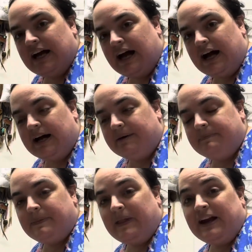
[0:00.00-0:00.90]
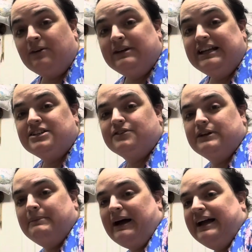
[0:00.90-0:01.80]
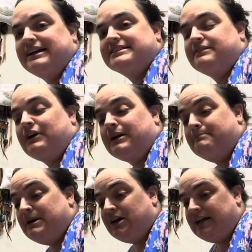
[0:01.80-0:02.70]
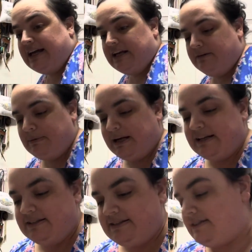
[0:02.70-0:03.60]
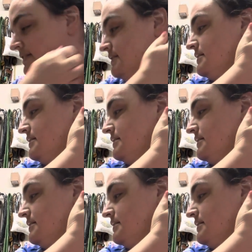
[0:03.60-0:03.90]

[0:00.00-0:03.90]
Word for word: Um, I don't need to rebuy it because I've got a million because